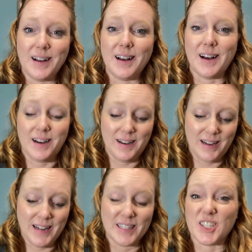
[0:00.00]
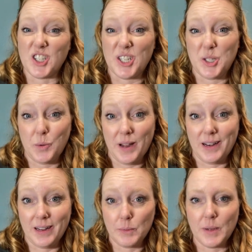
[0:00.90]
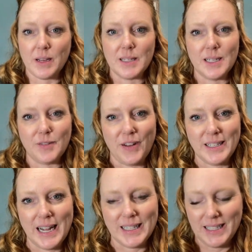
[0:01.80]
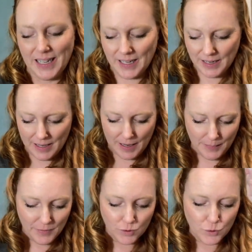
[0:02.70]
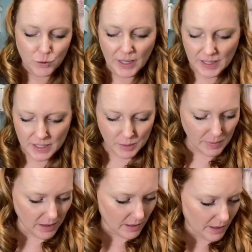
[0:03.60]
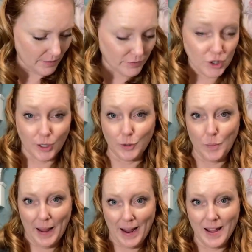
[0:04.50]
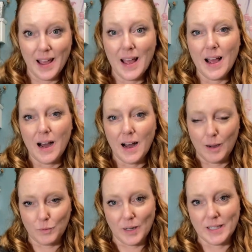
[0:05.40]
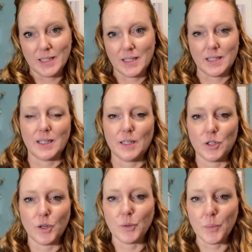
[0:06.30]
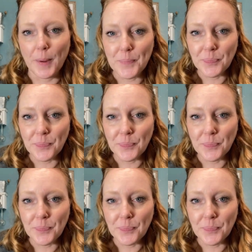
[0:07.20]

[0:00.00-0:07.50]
I suggest you get it because it's fantastic. If you do like the smell of Shirley May, Amorescence is in Shirley May.